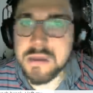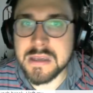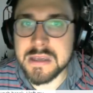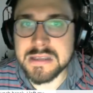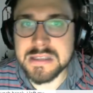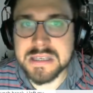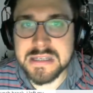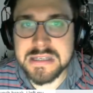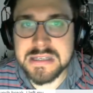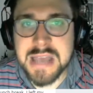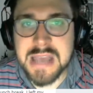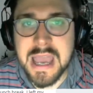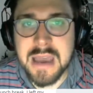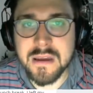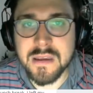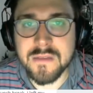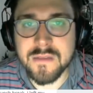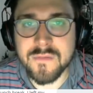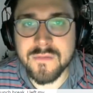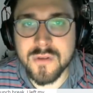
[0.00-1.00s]
because the
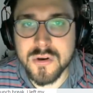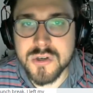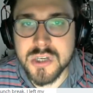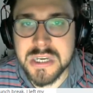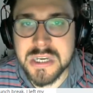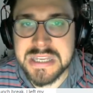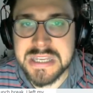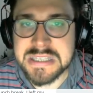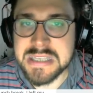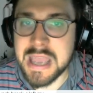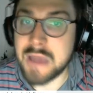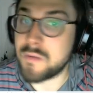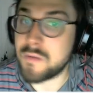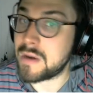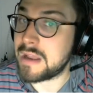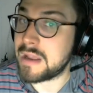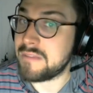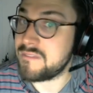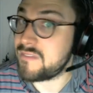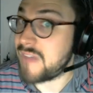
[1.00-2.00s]
Italian version is not
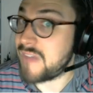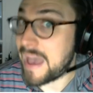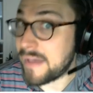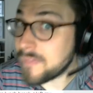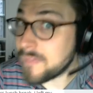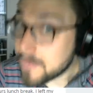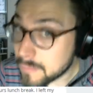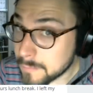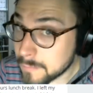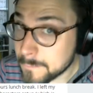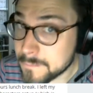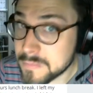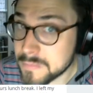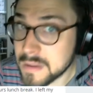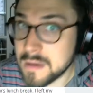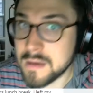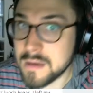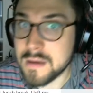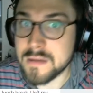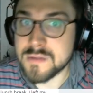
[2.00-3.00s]
running Valor.
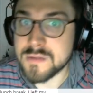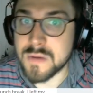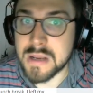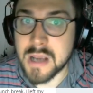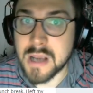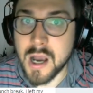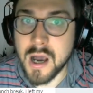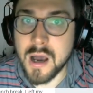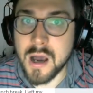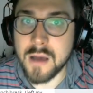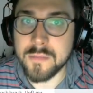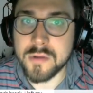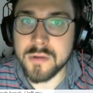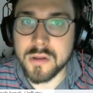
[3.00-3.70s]
It's running Calm,